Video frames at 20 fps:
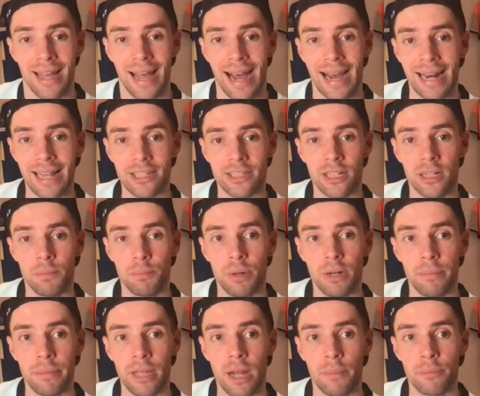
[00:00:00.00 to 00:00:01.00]
And that's going to
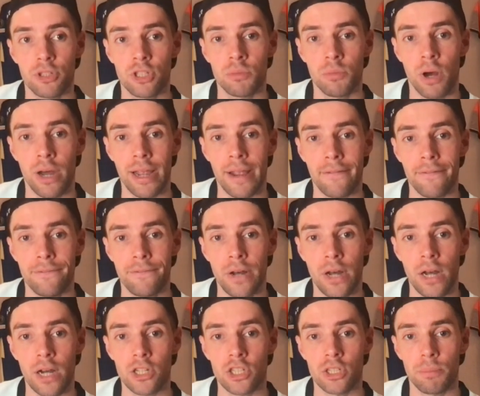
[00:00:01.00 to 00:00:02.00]
bring me up to my
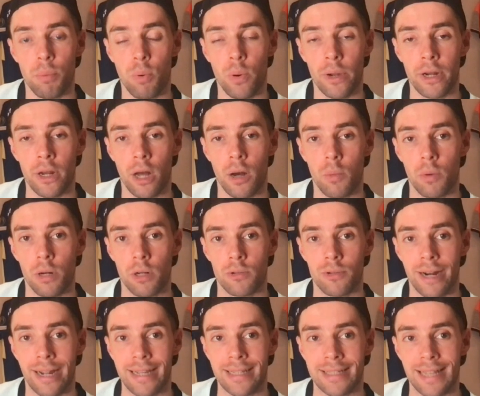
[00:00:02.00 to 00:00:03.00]
first point I want to
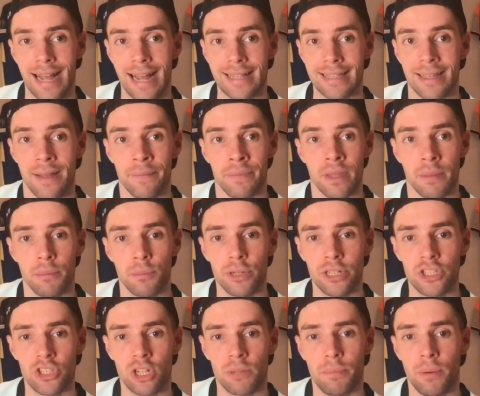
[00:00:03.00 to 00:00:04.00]
raise. And
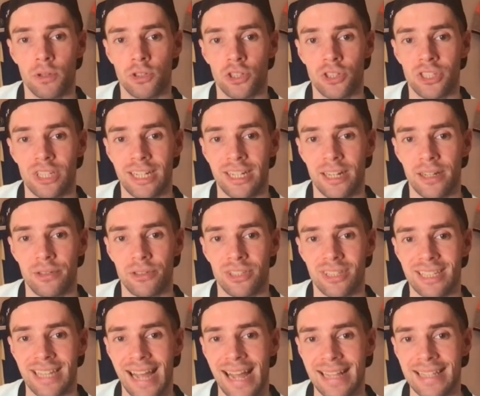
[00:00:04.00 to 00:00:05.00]
Mauricio Pochettino's
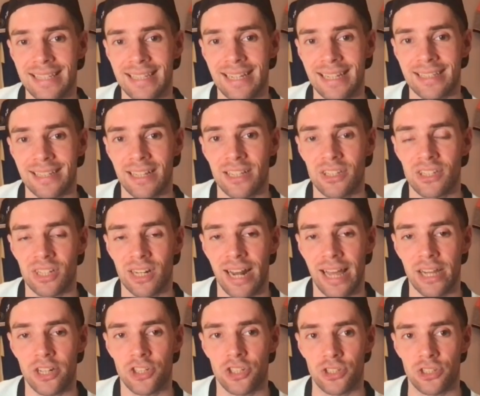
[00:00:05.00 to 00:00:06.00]
tactics and
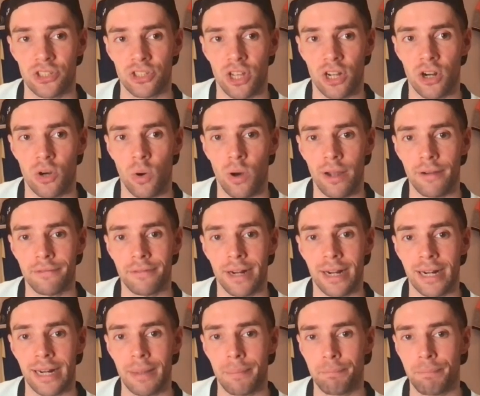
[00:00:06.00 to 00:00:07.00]
selections are quite
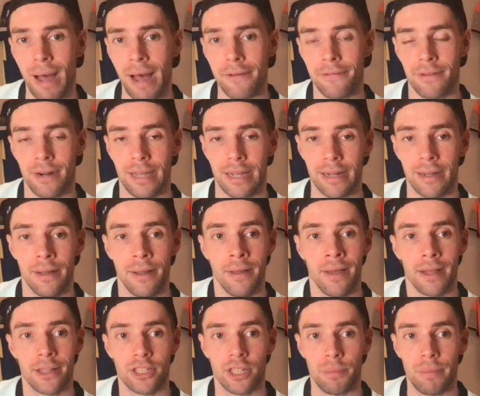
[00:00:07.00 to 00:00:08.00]
frankly baffling
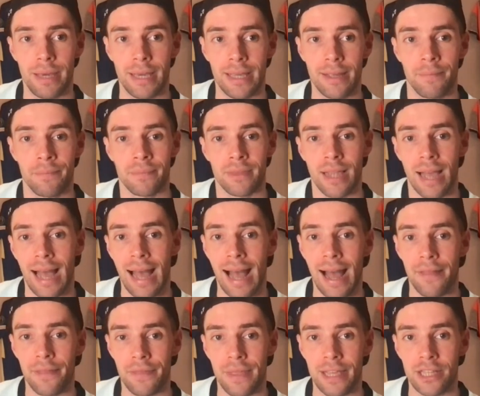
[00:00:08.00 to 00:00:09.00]
to me
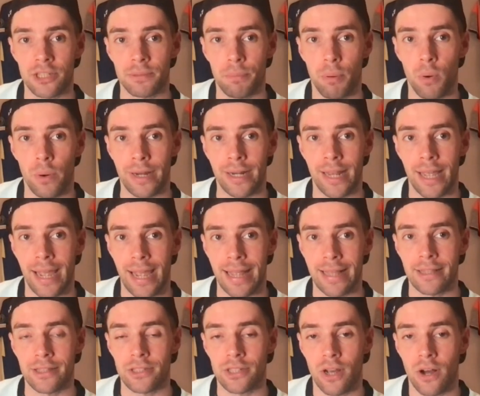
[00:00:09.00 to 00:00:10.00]
at this point
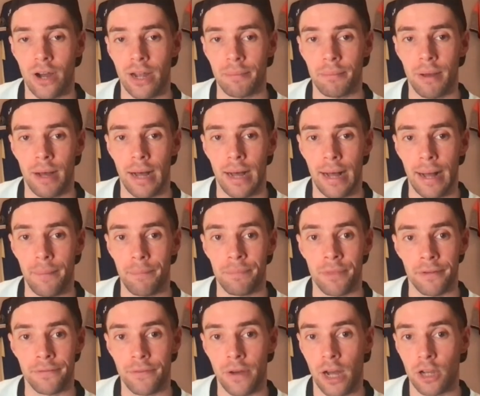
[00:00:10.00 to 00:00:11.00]
in time.
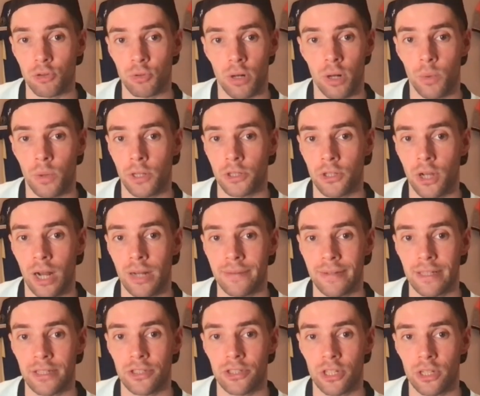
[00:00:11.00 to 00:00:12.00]
The first one I want to dive
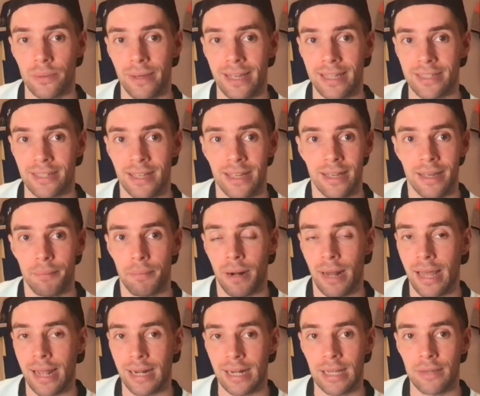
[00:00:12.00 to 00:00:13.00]
into is
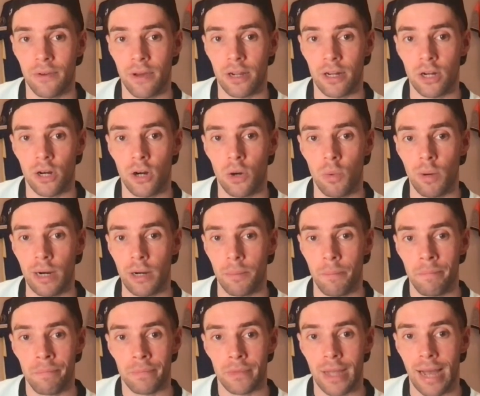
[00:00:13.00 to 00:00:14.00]
playing Levi Colwell
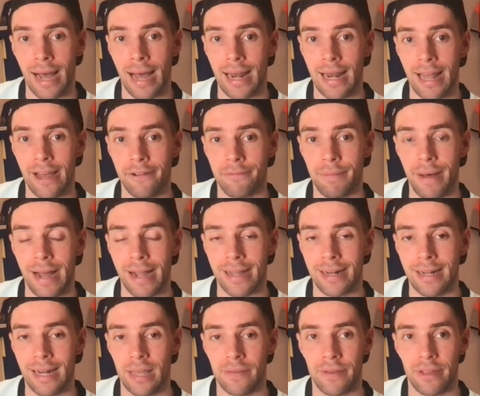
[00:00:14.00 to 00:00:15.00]
at left back
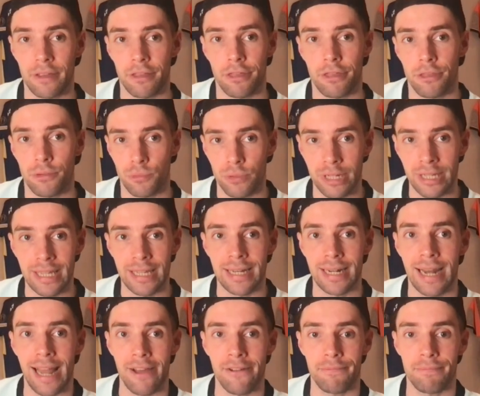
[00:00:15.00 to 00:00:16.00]
and leaving three
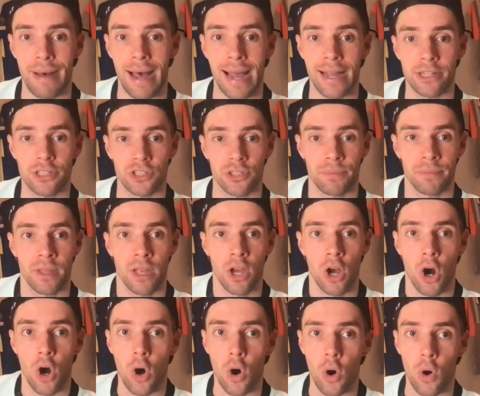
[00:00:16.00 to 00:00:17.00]
left backs
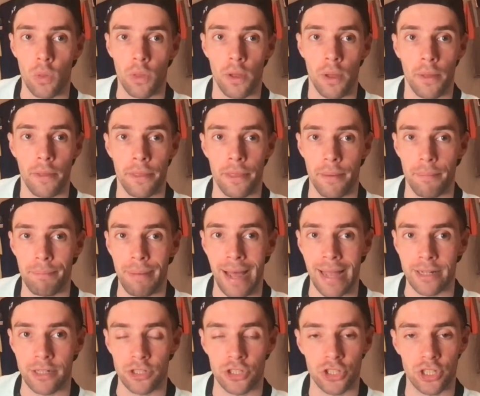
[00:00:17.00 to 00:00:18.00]
on the
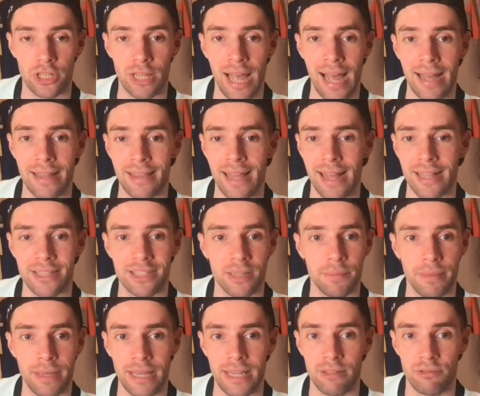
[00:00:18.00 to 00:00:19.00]
bench. That to
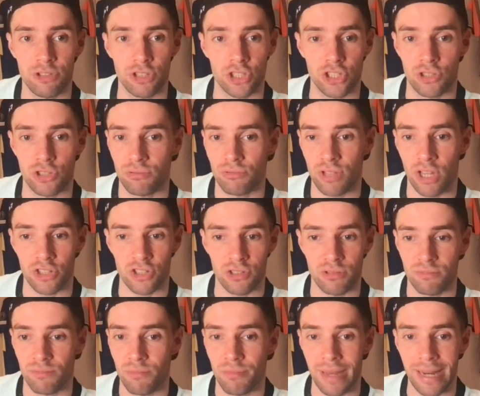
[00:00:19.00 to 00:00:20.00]
me just
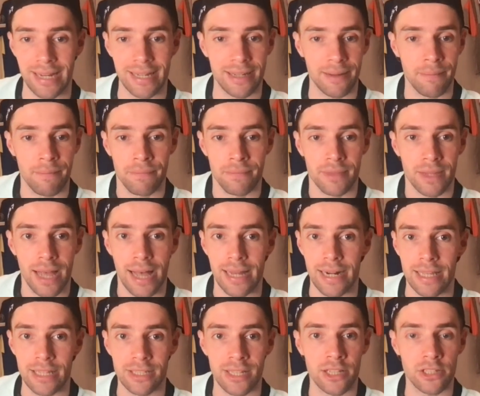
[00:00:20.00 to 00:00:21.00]
doesn't make
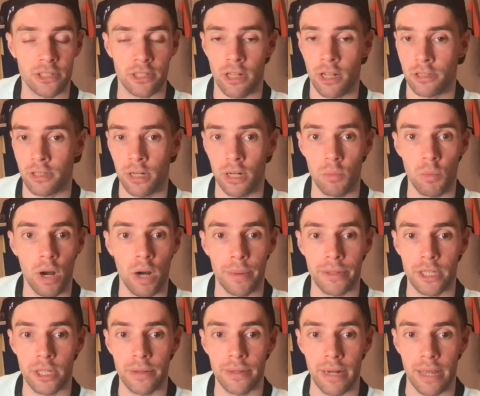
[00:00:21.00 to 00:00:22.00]
any sense. I don't know why we're
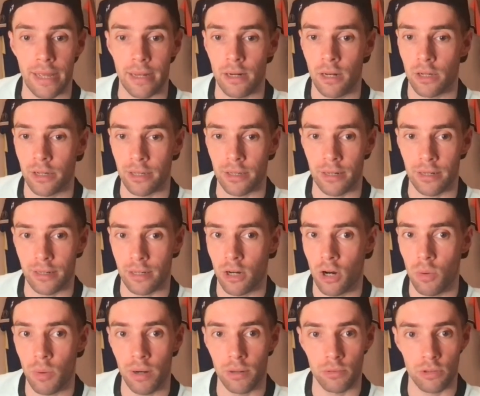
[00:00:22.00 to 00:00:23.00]
doing it. Look,
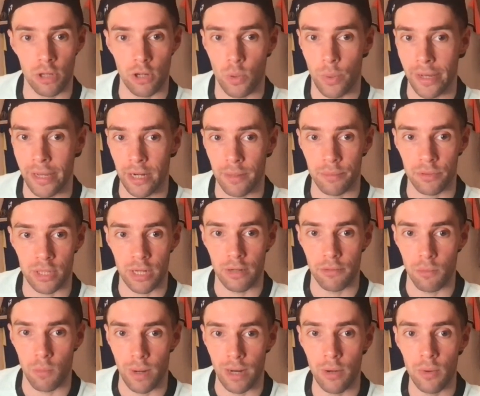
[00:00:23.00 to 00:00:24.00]
Colwell acquitted
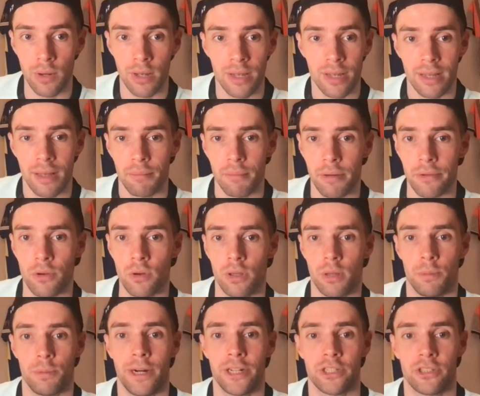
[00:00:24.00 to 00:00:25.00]
himself well, but we've got the
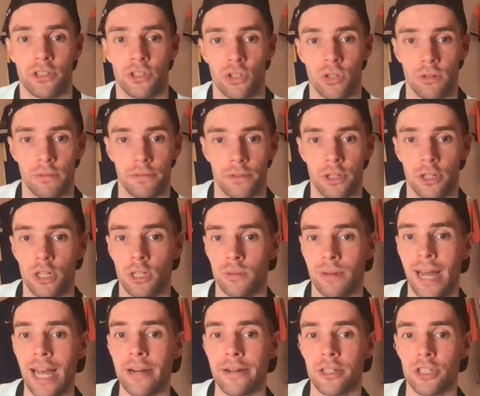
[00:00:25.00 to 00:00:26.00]
presence of
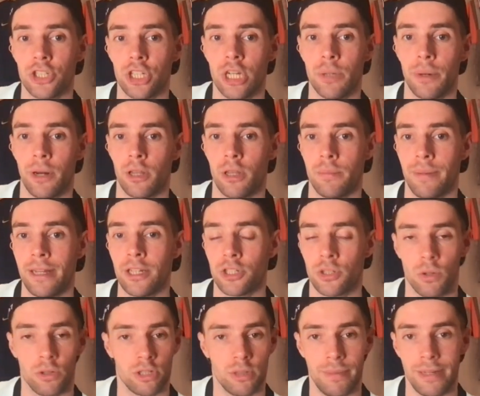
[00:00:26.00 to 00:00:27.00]
Cucurella and Chilwell on the bench,
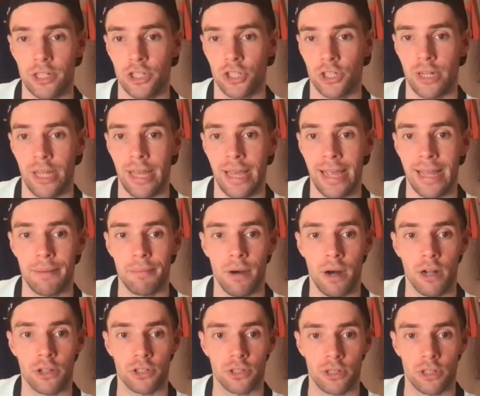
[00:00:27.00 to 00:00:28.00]
not to mention Ian
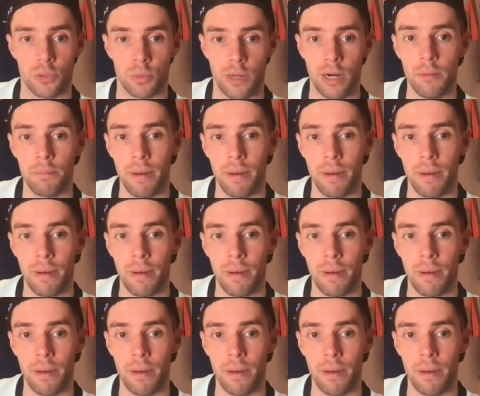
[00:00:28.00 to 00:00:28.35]
Martin as well.